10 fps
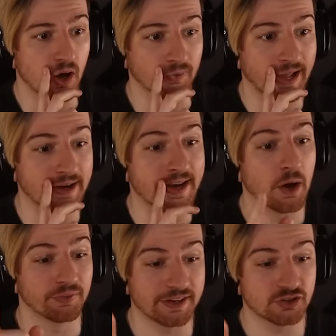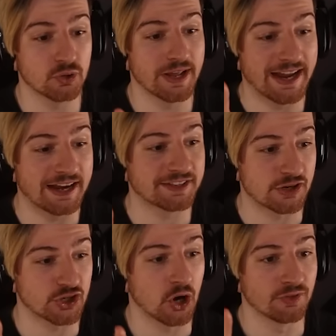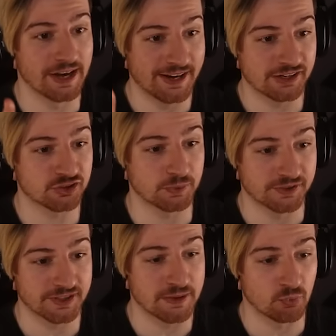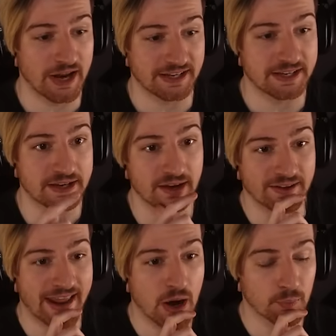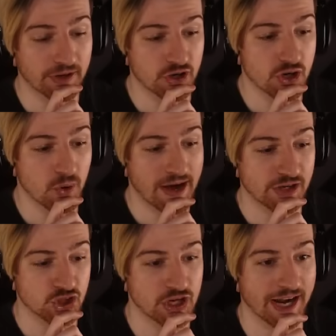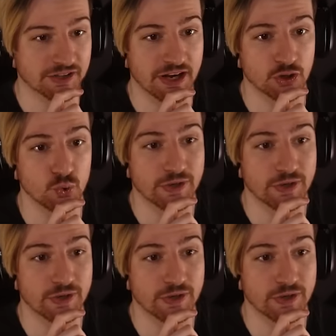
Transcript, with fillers: Okay, now this dude is actually on the list. We see him right here. Now we gotta do our checks, our due